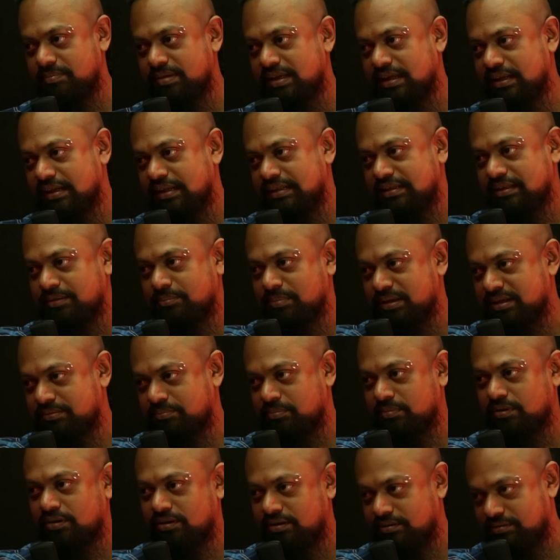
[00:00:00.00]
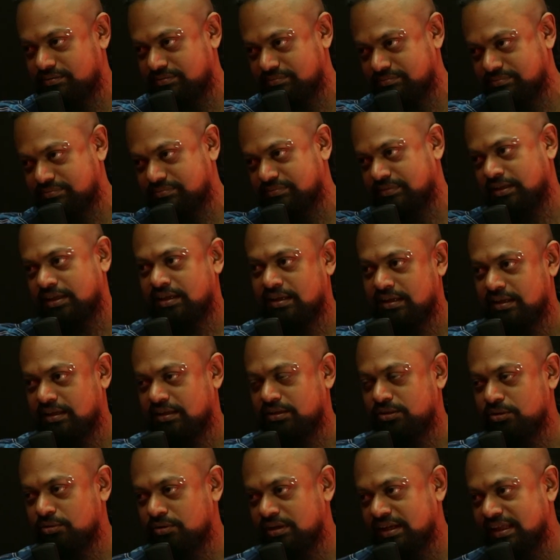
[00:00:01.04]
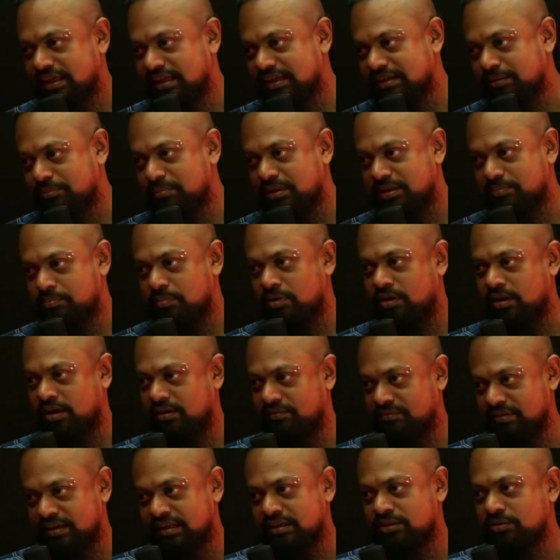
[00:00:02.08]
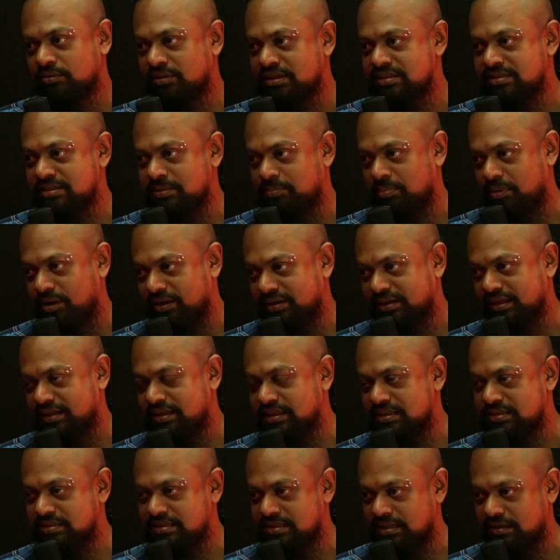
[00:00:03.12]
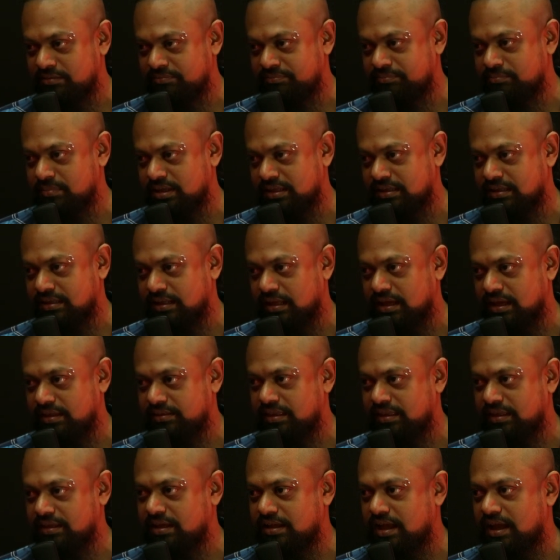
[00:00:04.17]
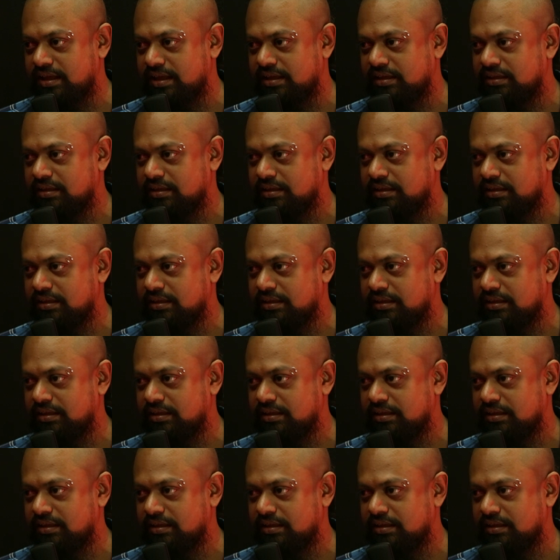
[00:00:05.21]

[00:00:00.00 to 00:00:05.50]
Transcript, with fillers: a little bit more you lean a bit more heavily towards the political stuff but i think yeah i,